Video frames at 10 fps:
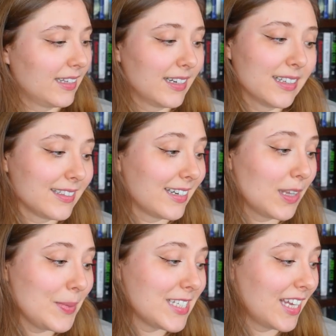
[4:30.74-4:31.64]
Then
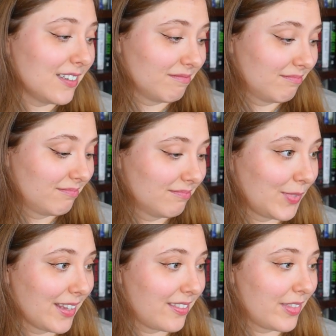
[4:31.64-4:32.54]
I'll be done
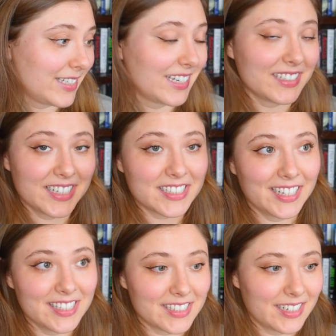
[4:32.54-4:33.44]
with the Dandelion
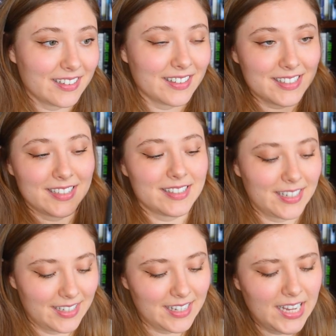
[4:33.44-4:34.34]
Dynasty, and this
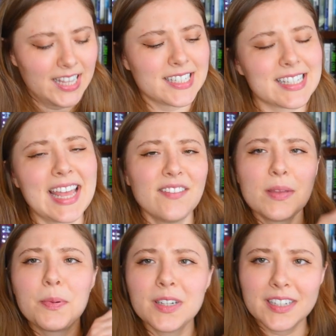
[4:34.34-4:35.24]
is a
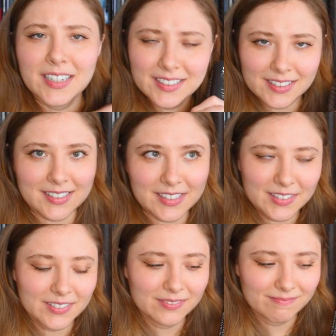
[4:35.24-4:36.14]
heavy book.
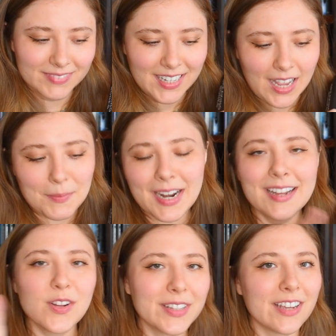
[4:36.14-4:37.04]
So, I mean,
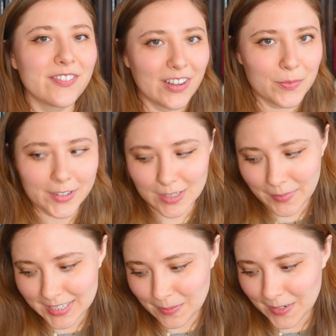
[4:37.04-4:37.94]
I only have 5 books on
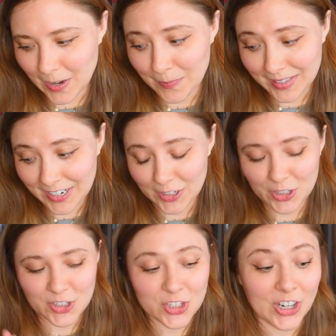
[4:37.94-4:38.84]
my TBR, but they
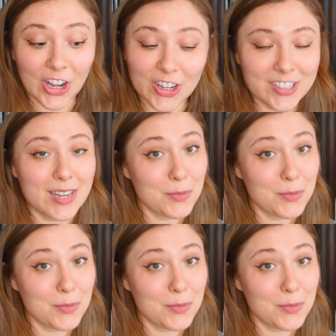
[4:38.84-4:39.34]
are chunky